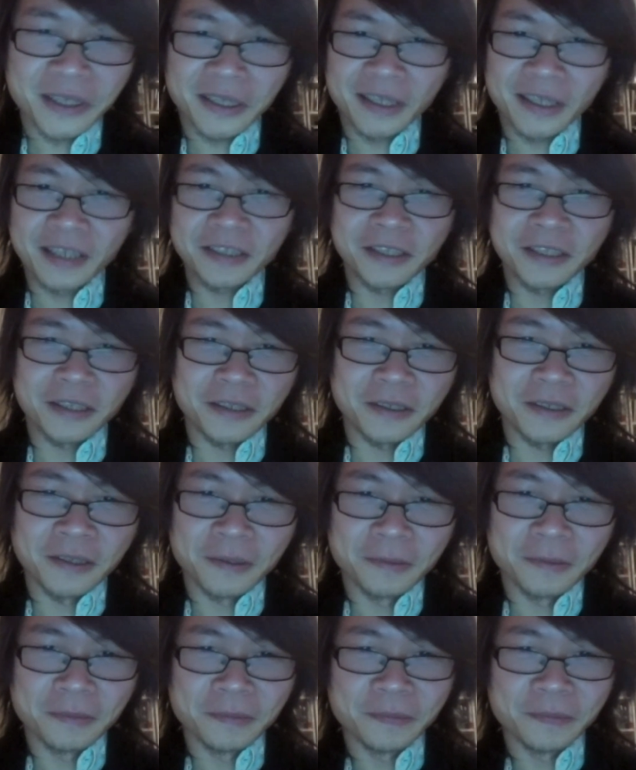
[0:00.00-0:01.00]
like
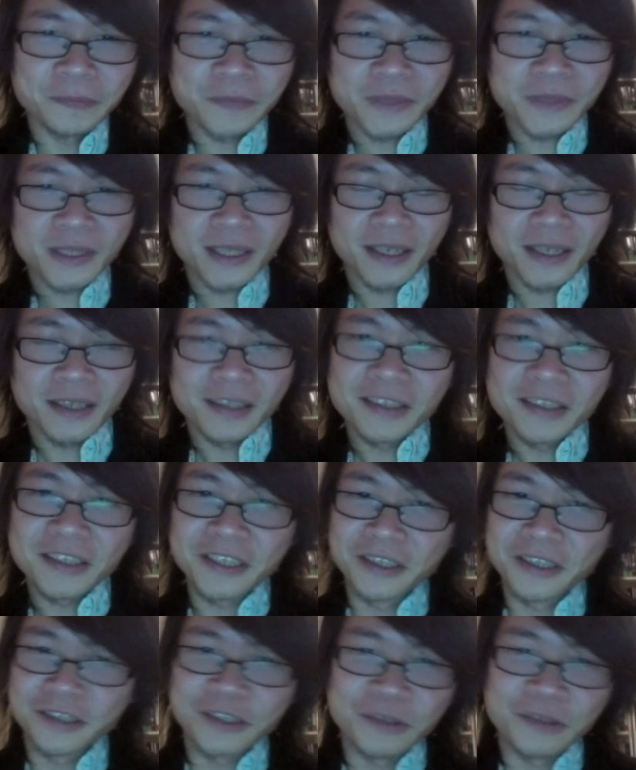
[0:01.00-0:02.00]
um,
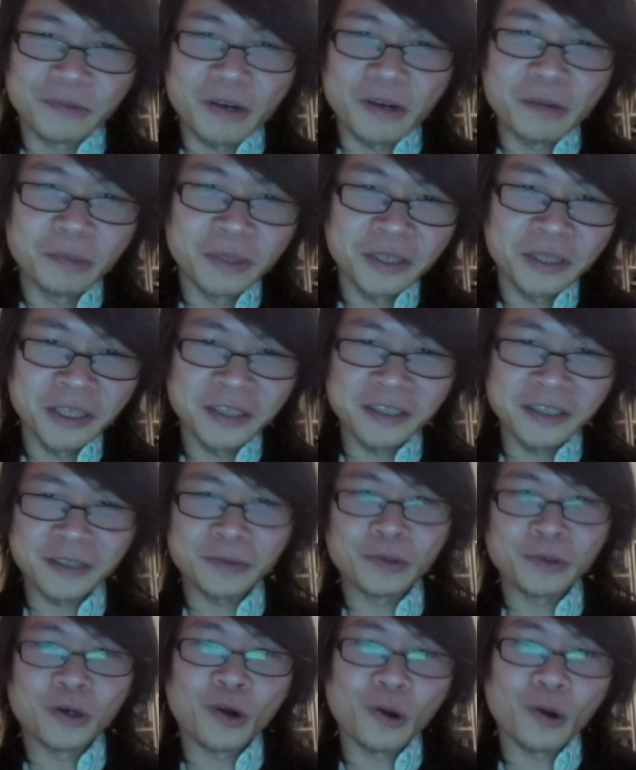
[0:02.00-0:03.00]
since the very beginning,
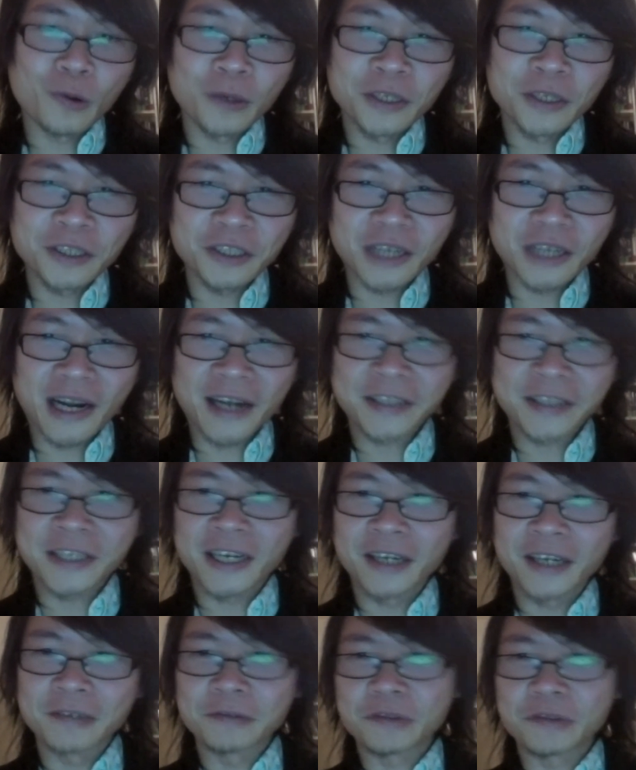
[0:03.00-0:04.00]
we always
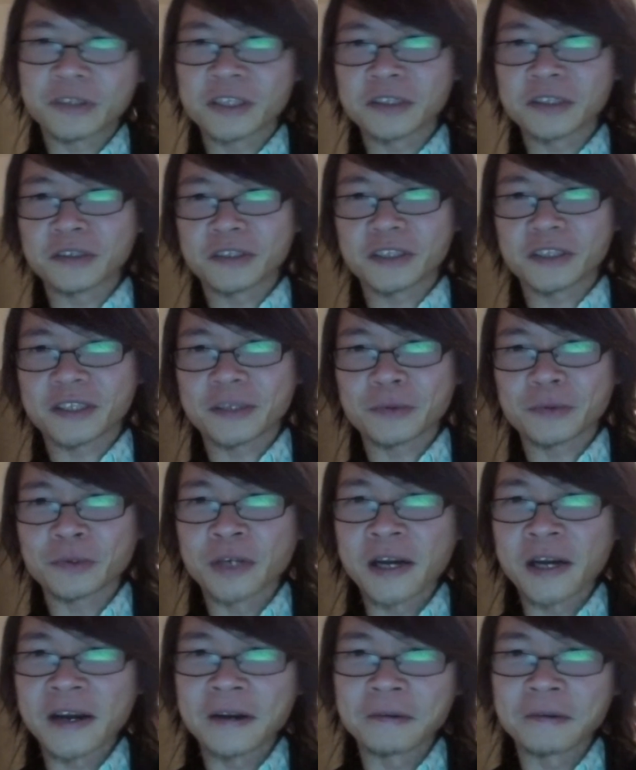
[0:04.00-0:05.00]
archive things that we
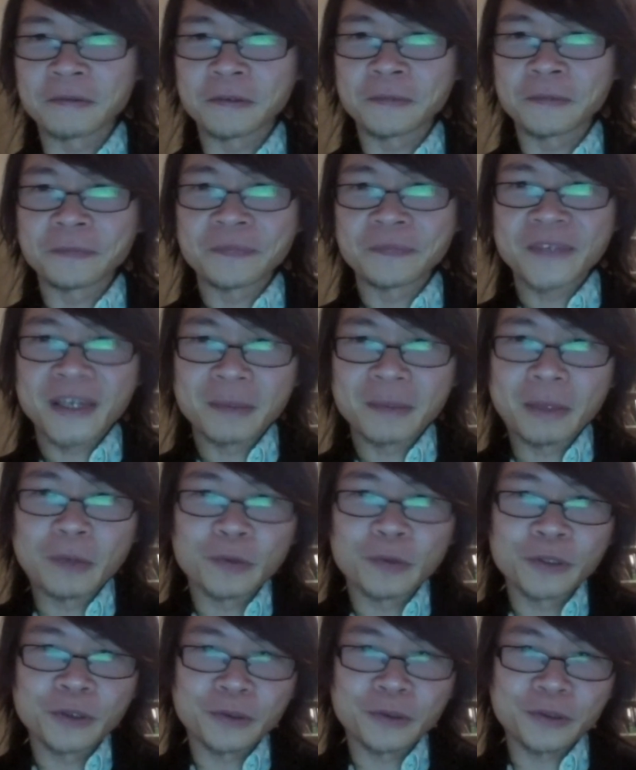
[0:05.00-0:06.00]
have. Yeah. but
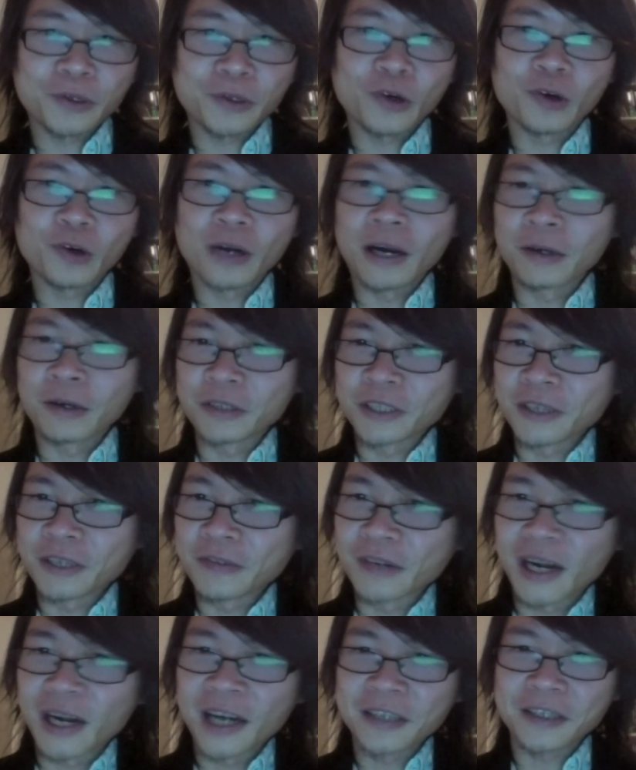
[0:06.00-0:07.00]
we don't call ourselves
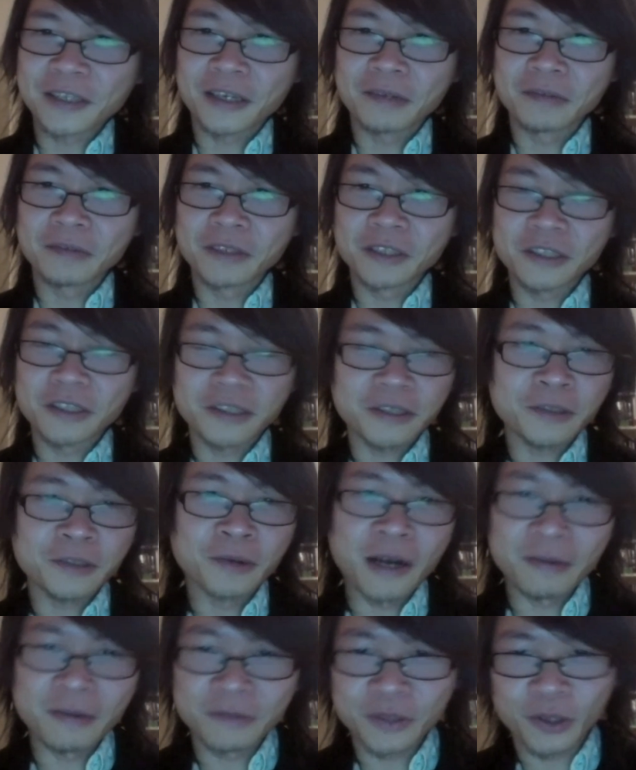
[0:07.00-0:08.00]
archivists. You
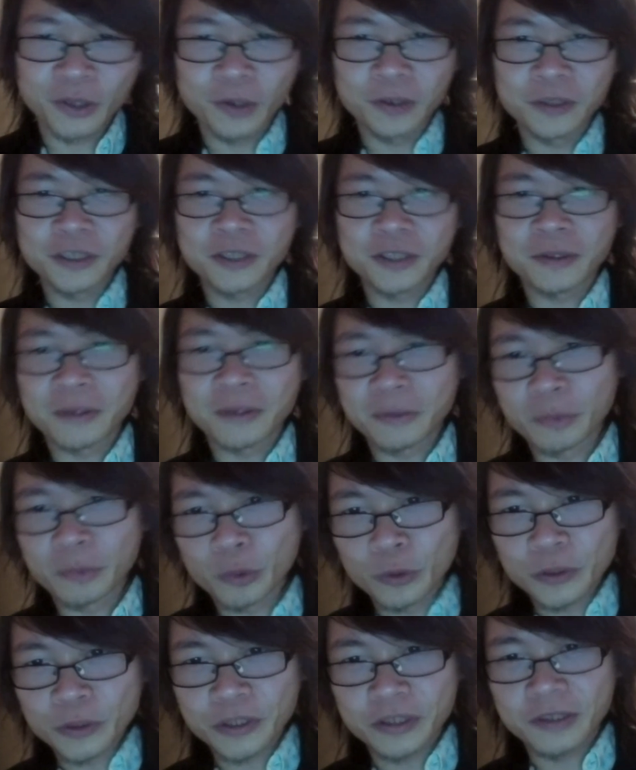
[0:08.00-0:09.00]
have toys, you have
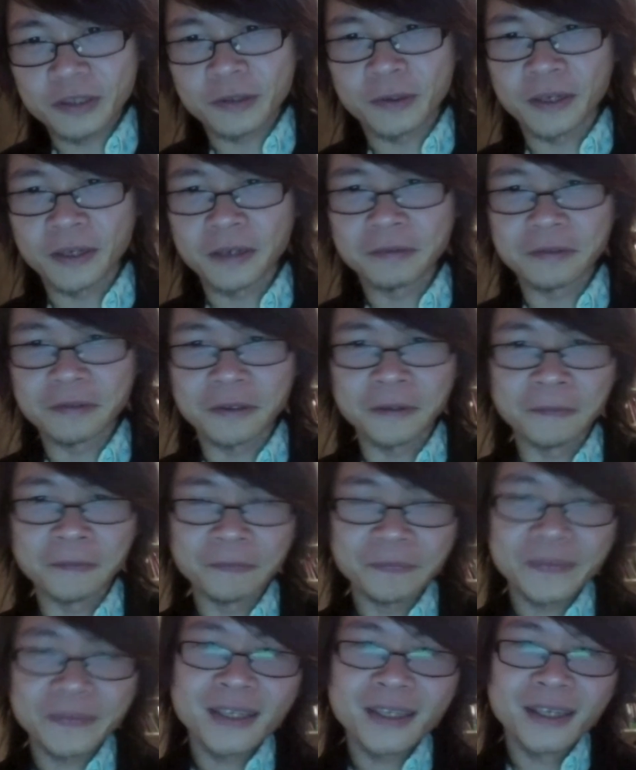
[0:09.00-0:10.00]
books, you have uh, mm-hmm. uh,
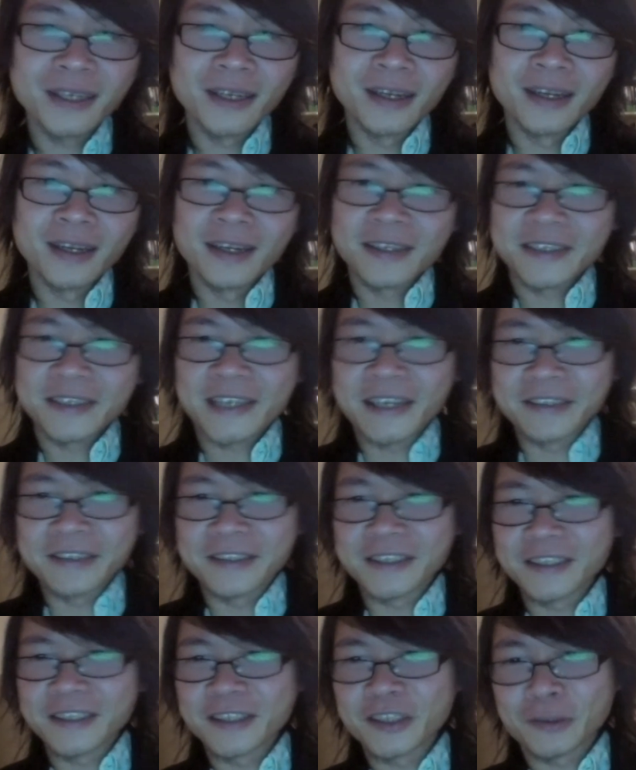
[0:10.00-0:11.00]

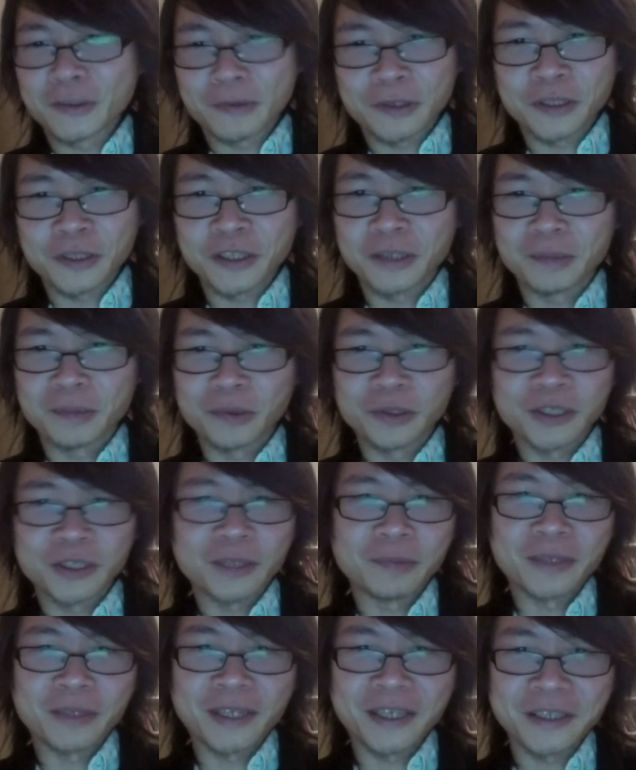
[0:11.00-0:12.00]
candies, for example.
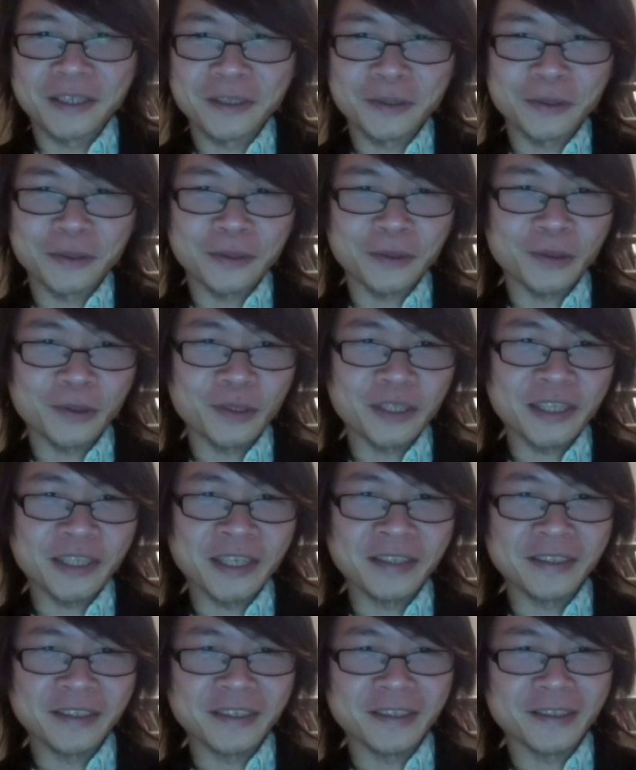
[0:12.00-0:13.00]
Someone likes to collect
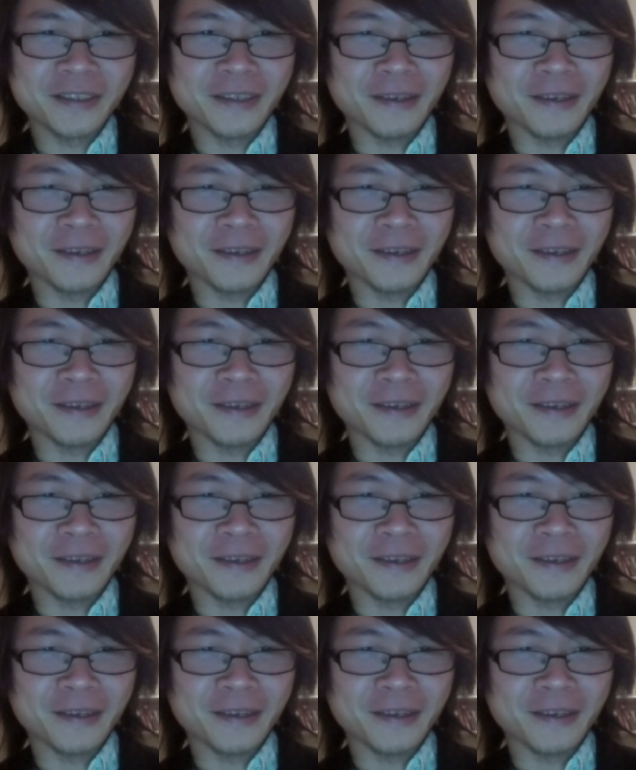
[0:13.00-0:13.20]
candies.